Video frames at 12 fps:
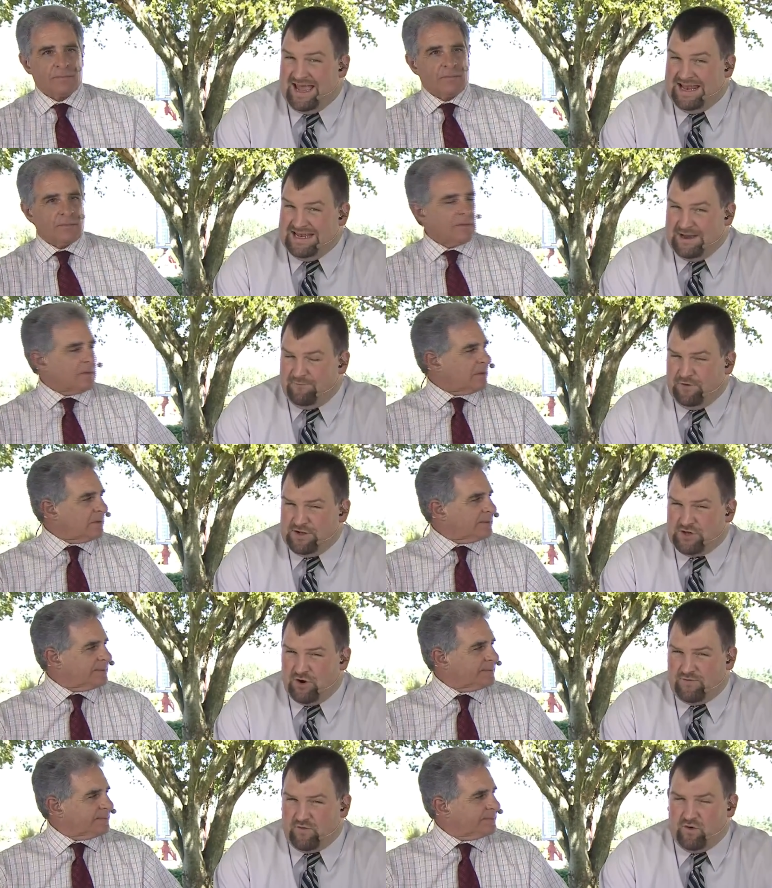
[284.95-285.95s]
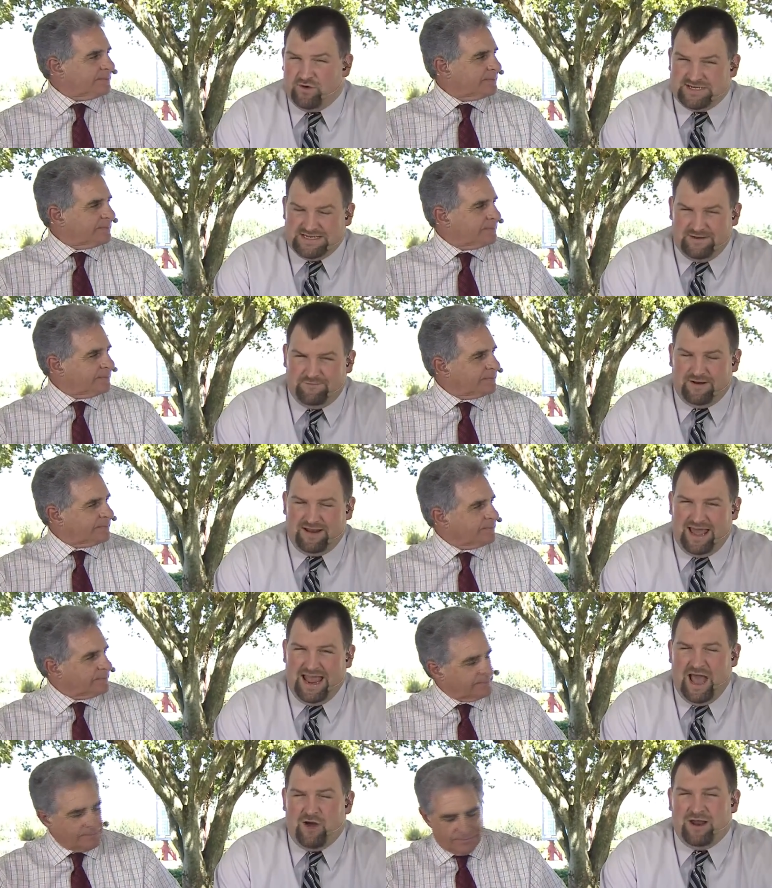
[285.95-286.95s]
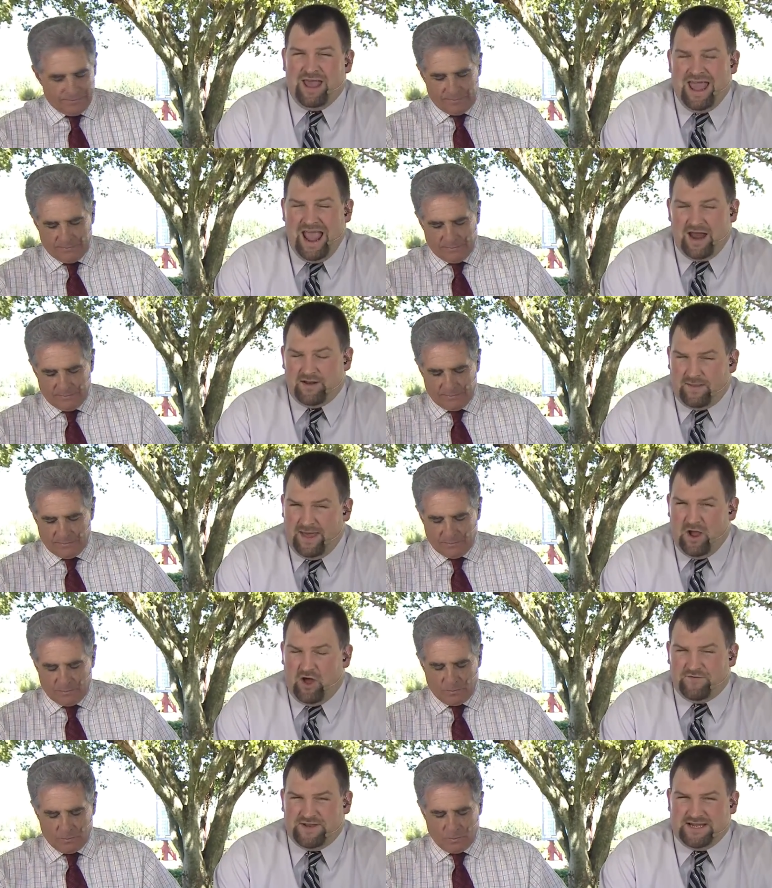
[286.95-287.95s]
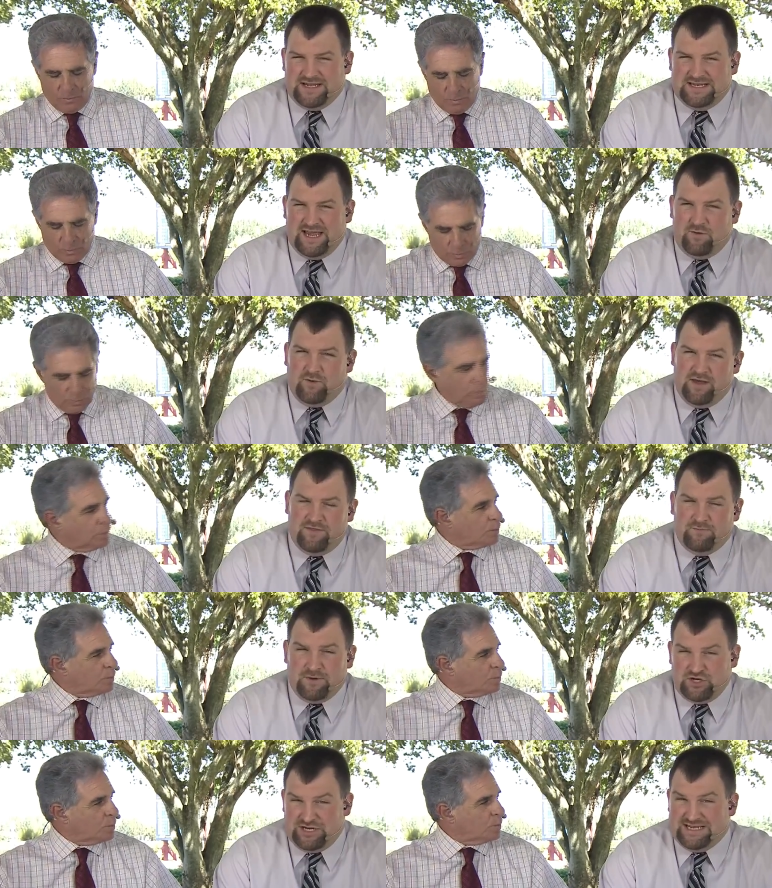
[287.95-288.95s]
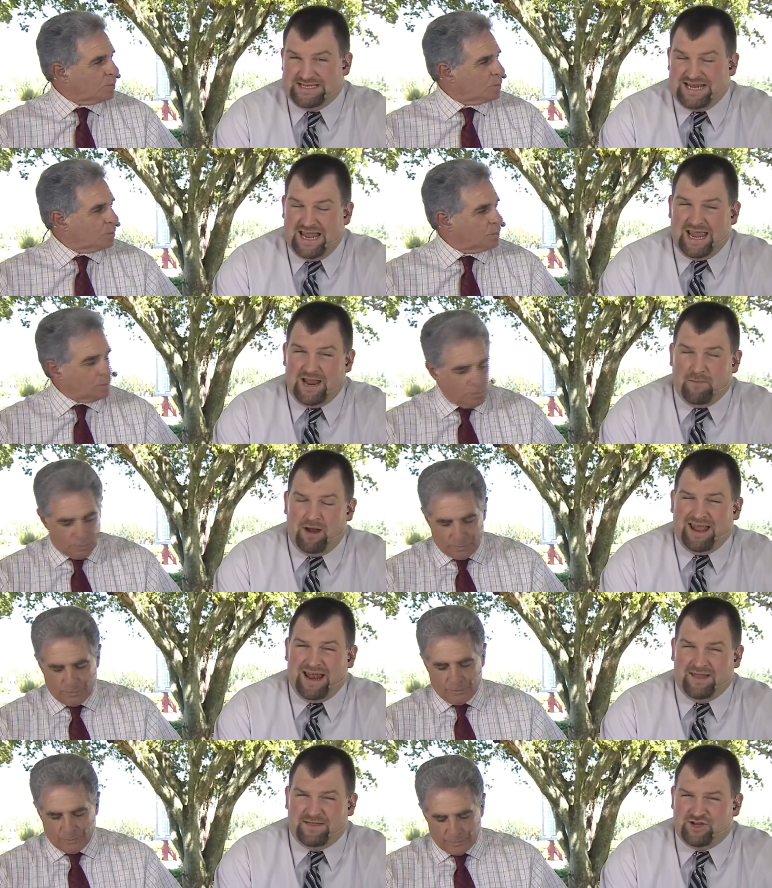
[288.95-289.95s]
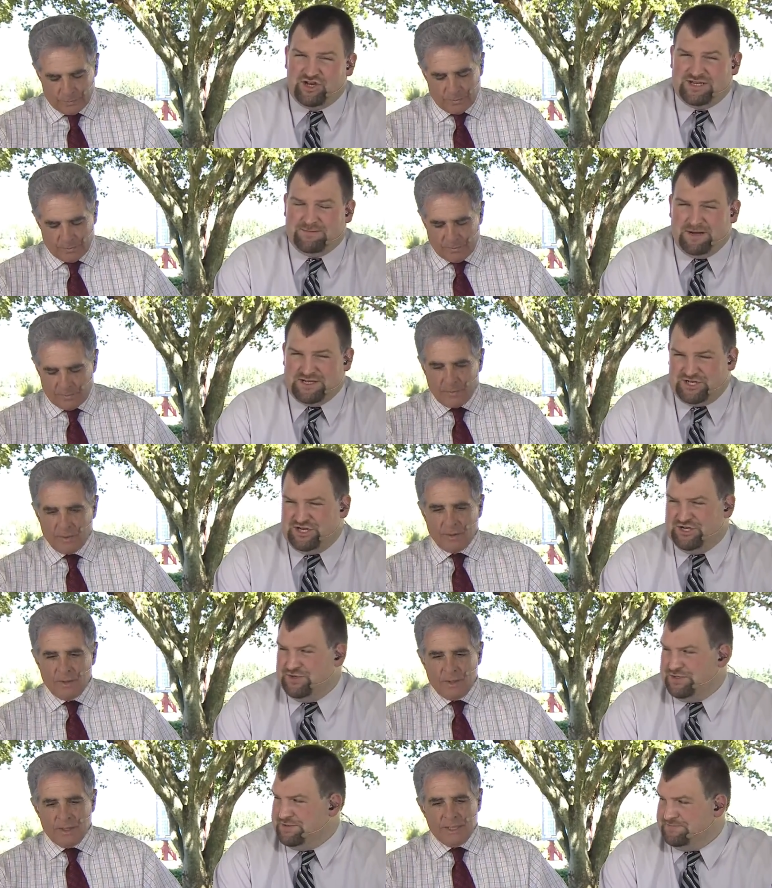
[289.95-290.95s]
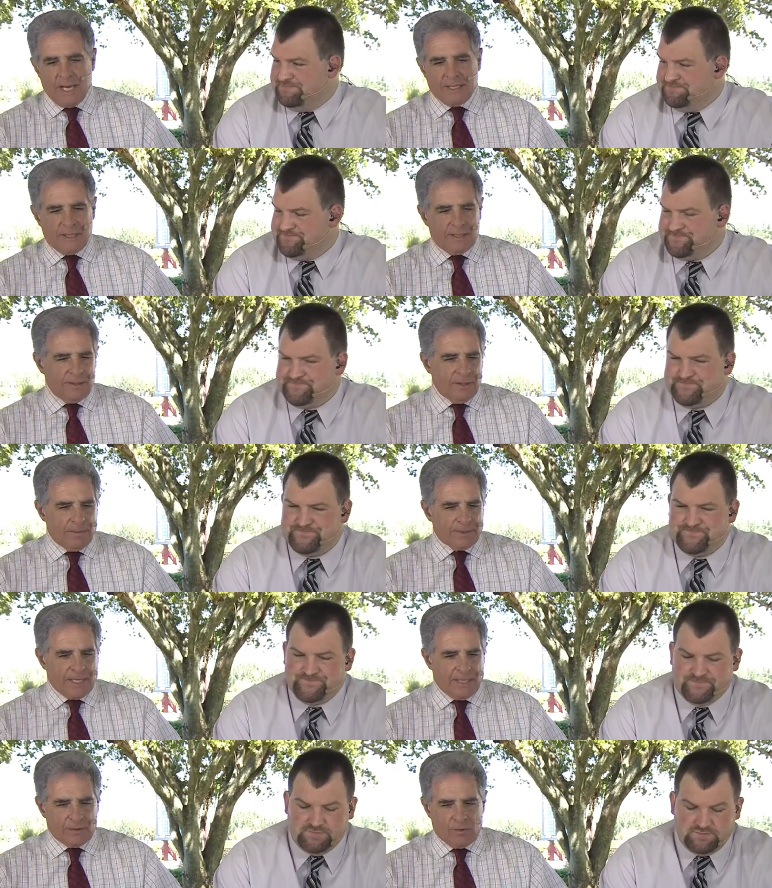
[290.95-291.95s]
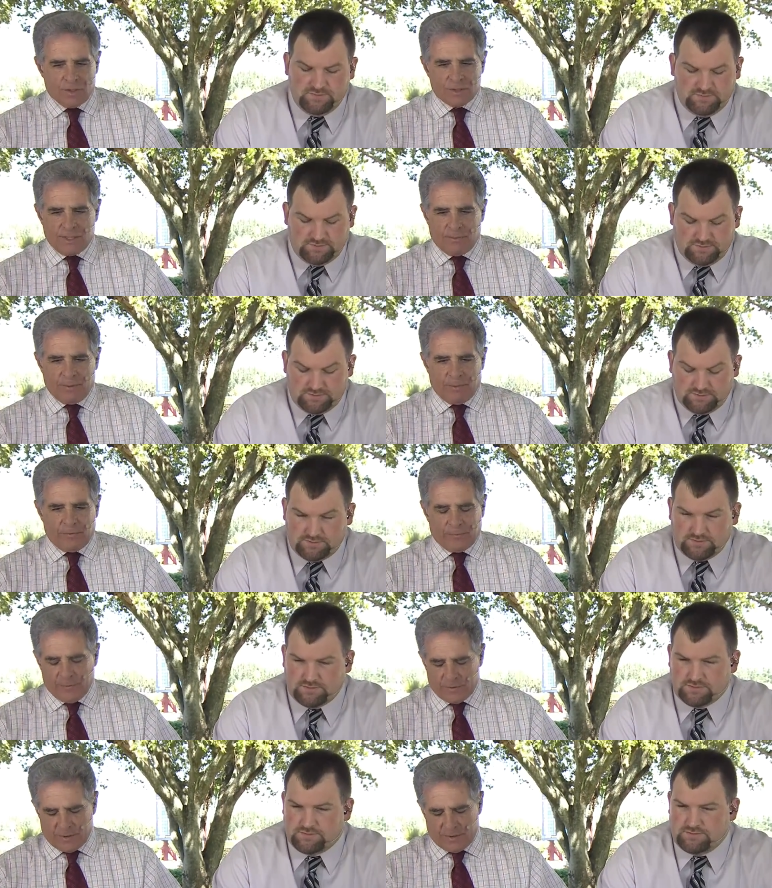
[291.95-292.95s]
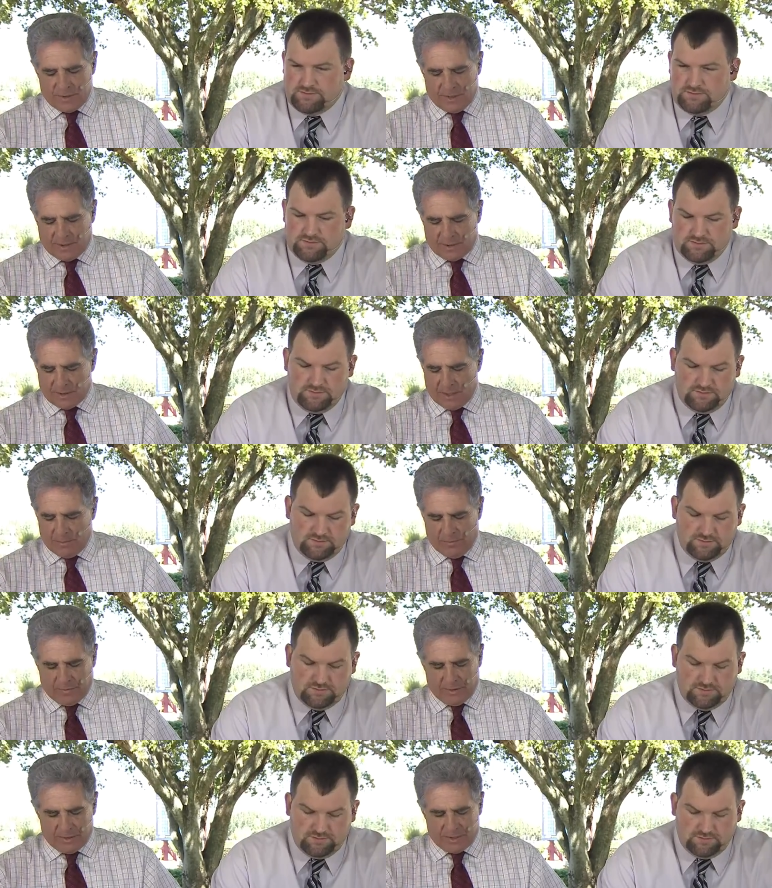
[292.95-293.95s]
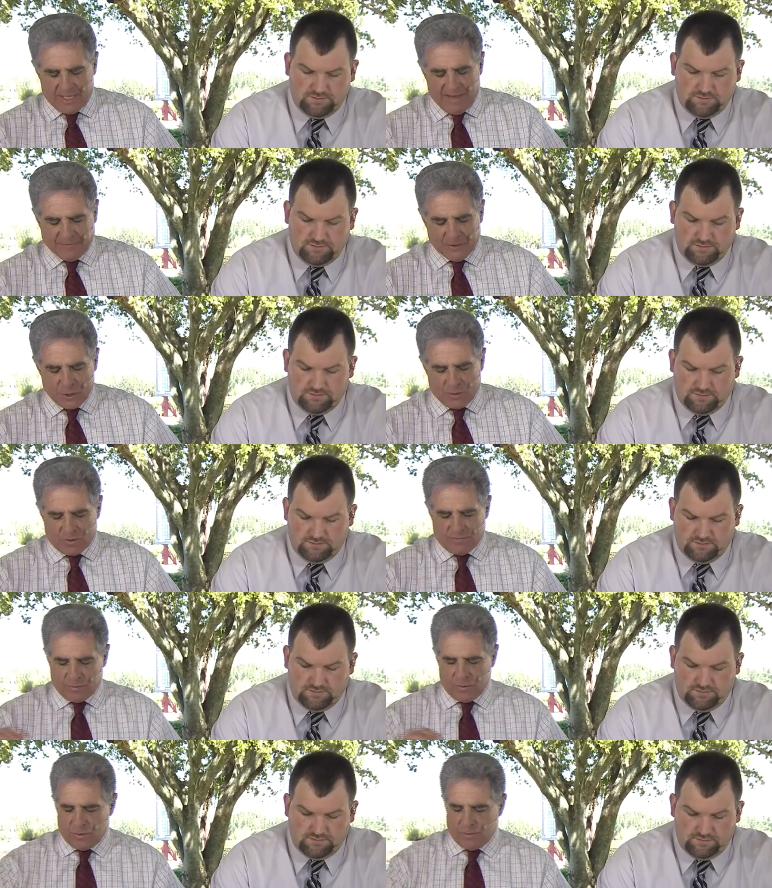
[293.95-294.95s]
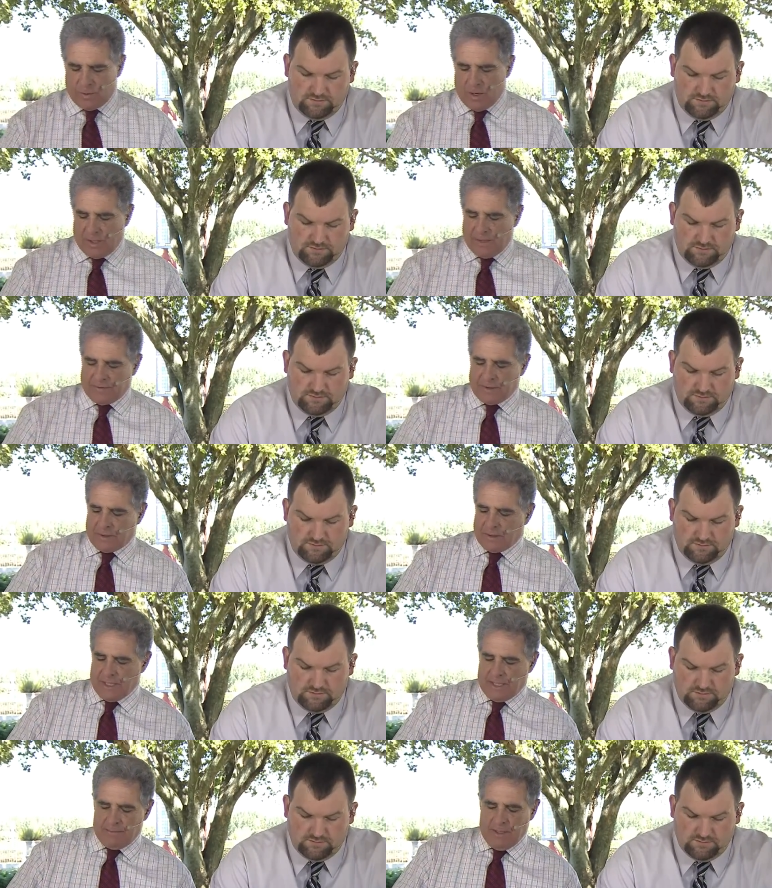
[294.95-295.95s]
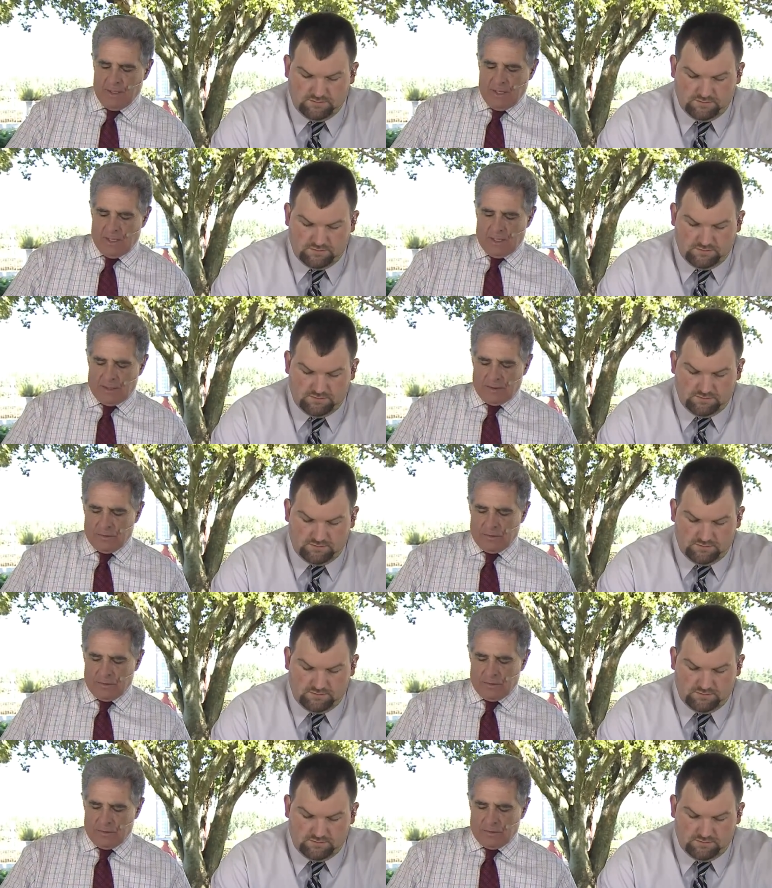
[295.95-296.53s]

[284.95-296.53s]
Speaker 1: Different turf course, different layout, and the layoff to contend with, but she is taking money, and I think she's a must use.
Speaker 2: Yeah, and the uh, number 10 horse that we both used in the ticket uh, moved to the Saffie Joseph Jr. bond after the claim. Uh, the new